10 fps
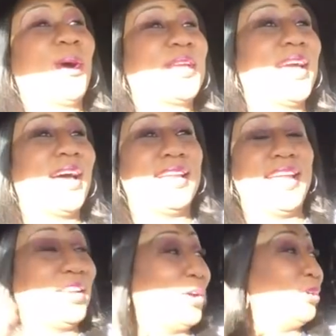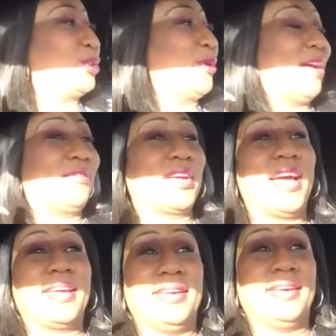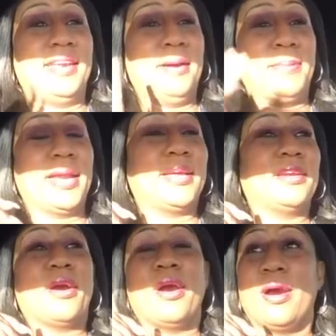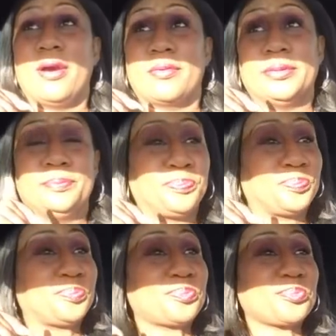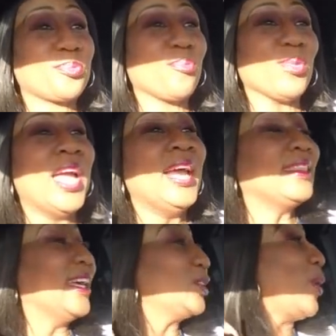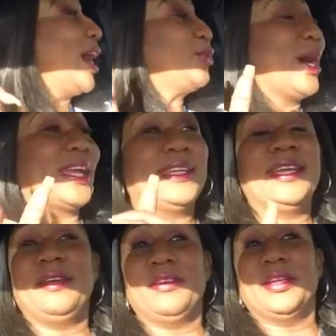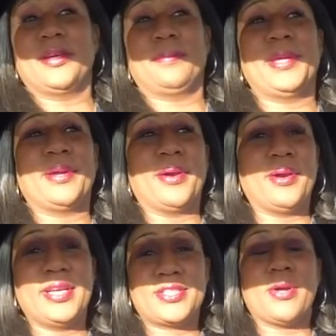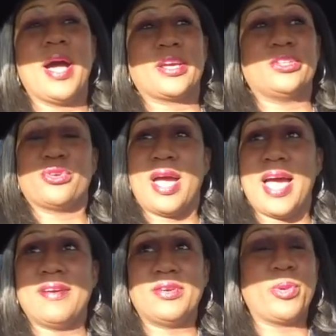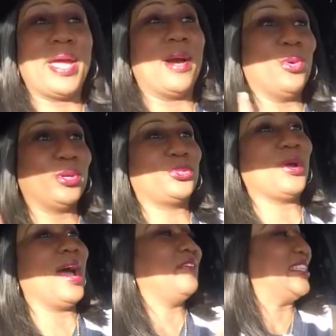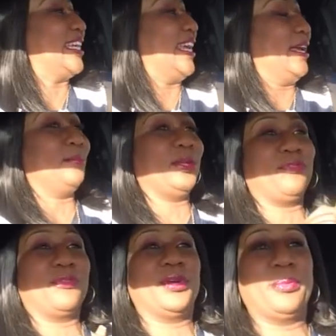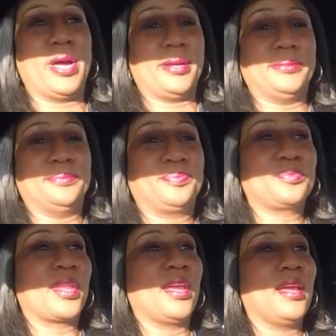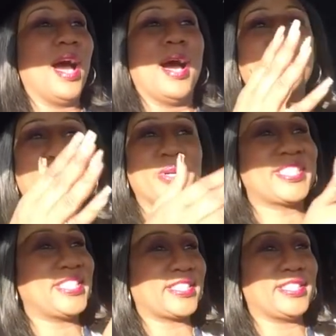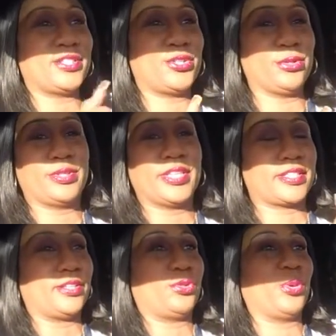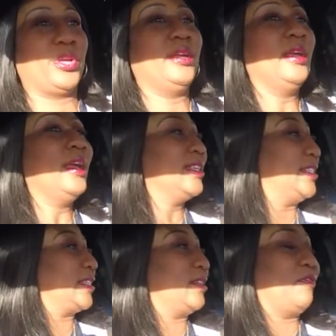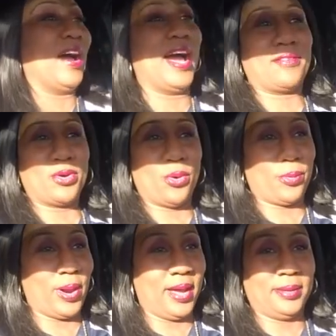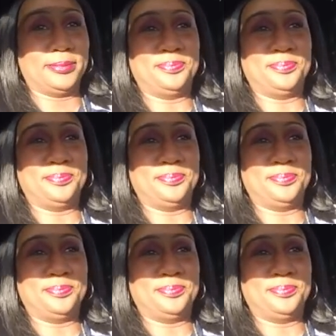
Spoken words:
Yeah, there ain't no traffic out here and everybody in a hurry. That's why I try to leave a little bit early so I can drive the way I want to drive. It's an empty freeway. I'm doing 62, 63, 65, go around.